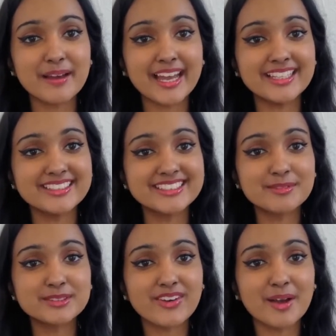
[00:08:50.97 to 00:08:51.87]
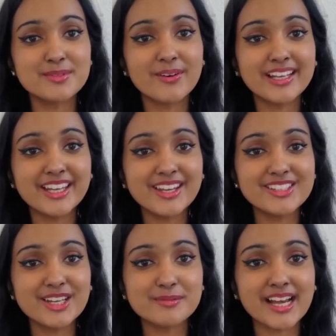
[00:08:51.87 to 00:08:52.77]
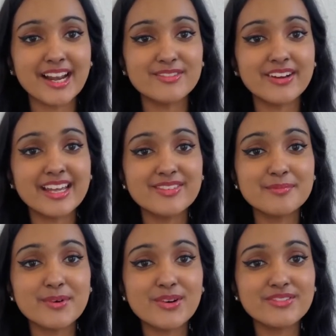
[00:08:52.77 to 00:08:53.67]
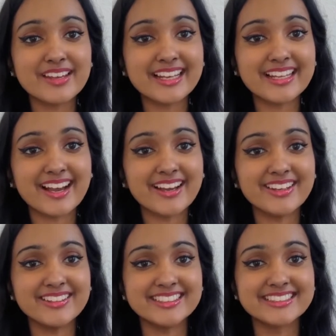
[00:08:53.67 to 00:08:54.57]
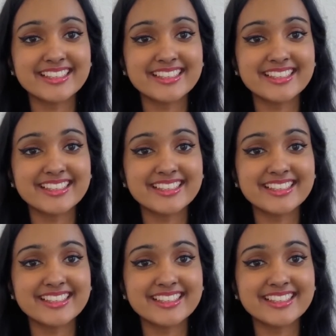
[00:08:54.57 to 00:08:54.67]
page and subscribe to our YouTube channel for even more videos.